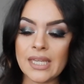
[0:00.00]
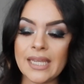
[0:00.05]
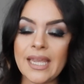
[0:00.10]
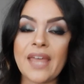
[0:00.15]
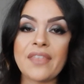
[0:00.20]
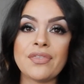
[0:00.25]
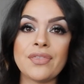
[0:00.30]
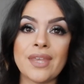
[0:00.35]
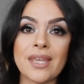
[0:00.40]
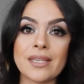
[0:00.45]

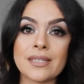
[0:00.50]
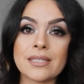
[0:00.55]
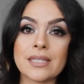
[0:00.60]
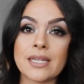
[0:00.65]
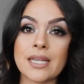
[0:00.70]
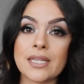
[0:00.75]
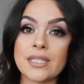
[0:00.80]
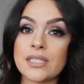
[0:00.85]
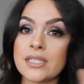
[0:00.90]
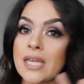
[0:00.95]
Get this,
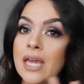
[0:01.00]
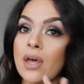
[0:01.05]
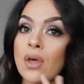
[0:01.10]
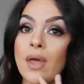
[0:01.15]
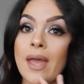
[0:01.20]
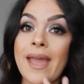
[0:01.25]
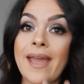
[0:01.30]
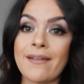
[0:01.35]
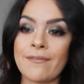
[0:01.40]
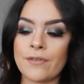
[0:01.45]
and I
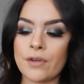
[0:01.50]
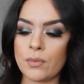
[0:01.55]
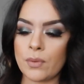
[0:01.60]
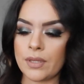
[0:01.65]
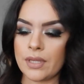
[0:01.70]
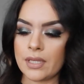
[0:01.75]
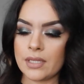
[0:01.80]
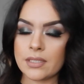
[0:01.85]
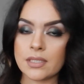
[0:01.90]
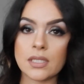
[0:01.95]
tell
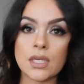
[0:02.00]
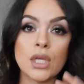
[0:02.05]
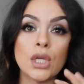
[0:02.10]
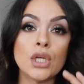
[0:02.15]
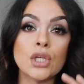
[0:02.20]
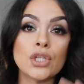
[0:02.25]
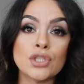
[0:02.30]
everyone this.